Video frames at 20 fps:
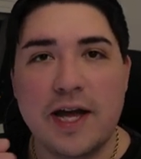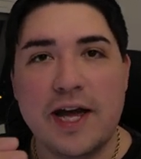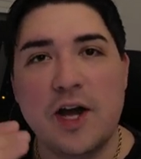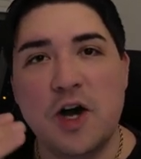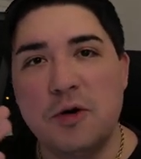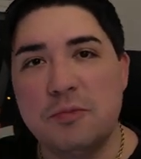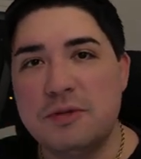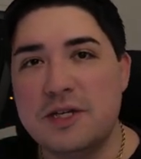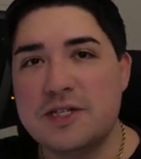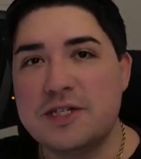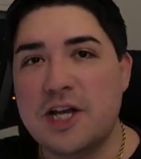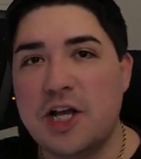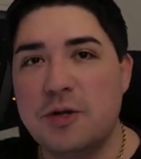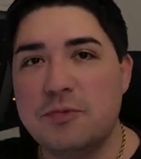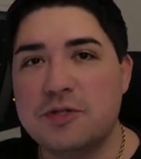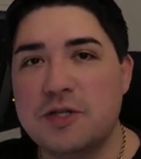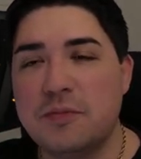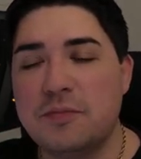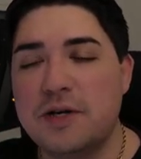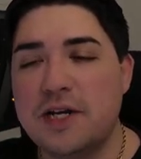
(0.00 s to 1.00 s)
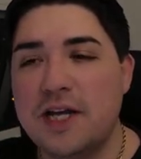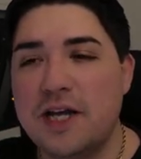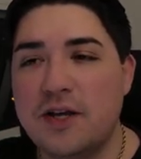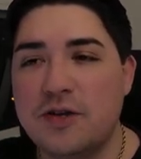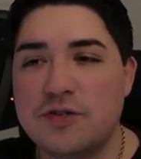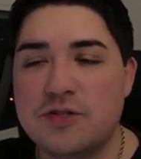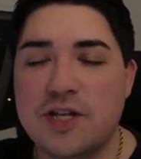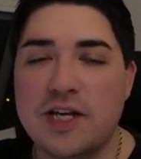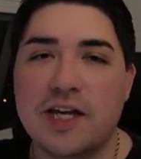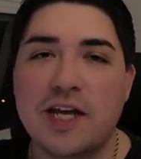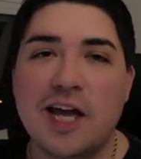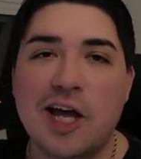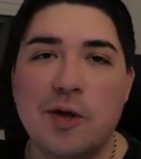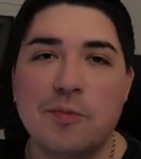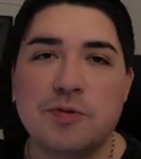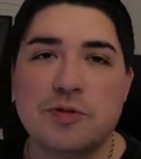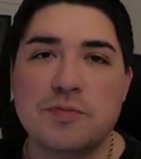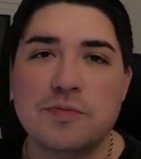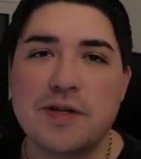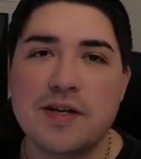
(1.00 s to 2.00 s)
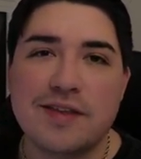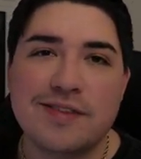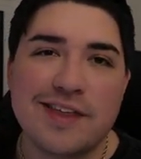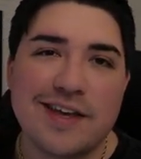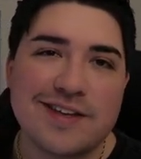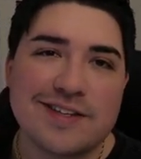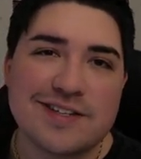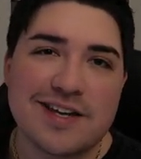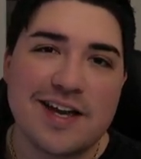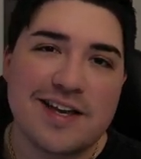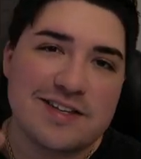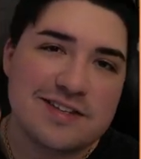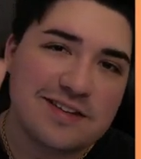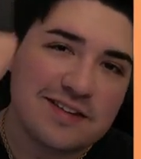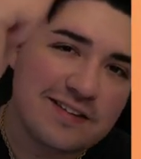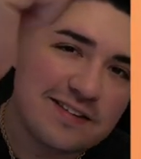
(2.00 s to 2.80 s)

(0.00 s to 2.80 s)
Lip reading: I hope this helps somebody else like it helps me. Thanks, guys.